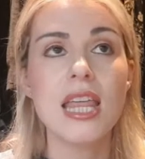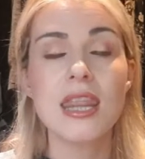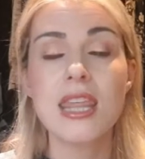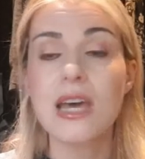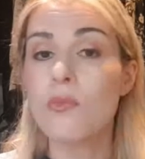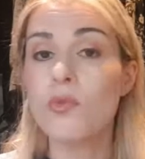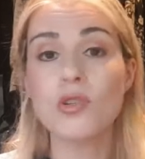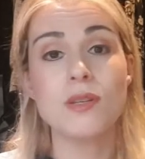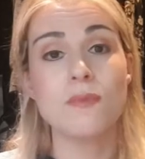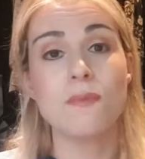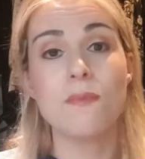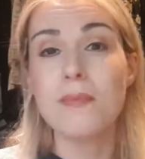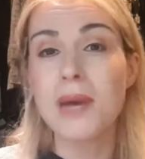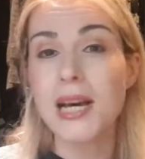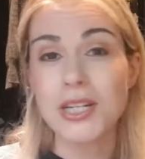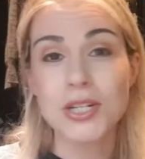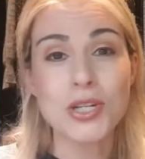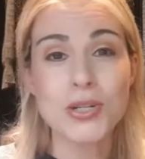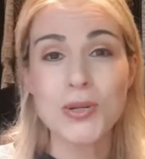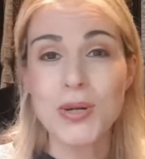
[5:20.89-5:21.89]
there wasn't
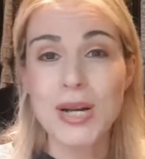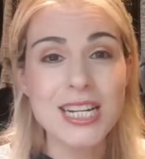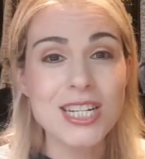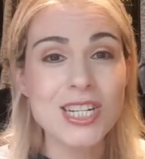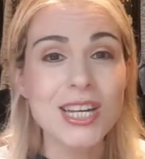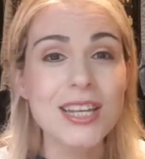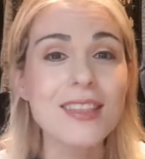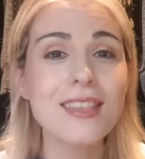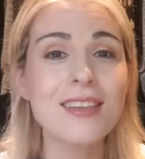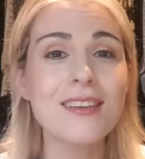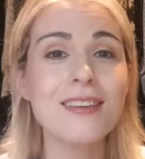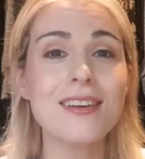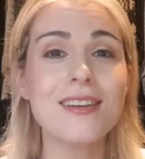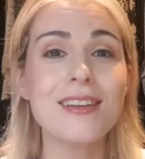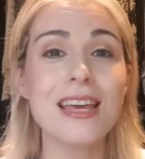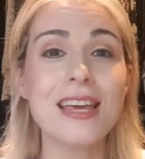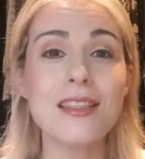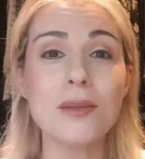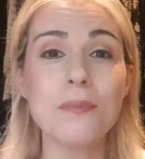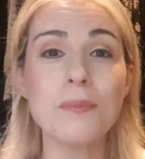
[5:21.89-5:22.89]
much stretch in
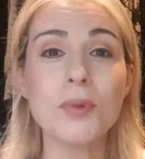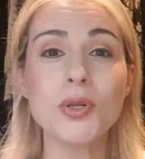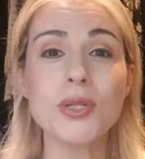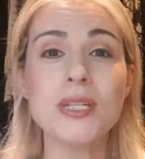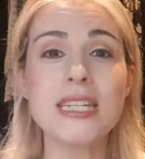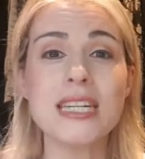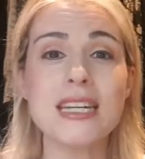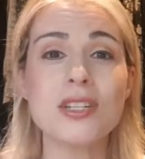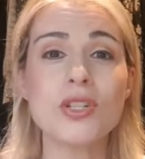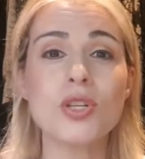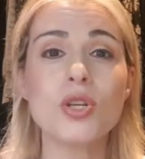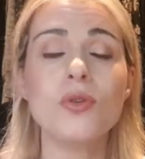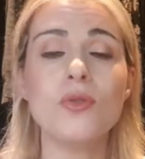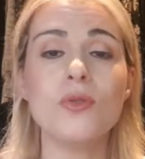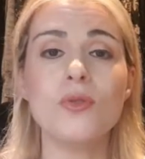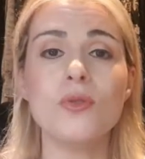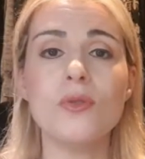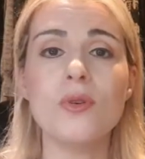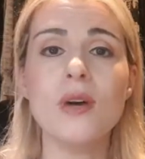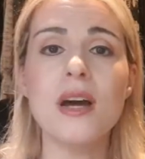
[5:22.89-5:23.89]
the ponte at
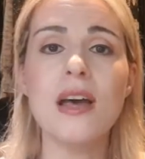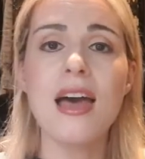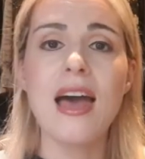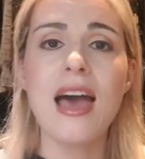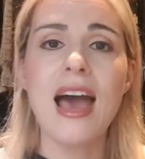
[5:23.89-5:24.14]
all.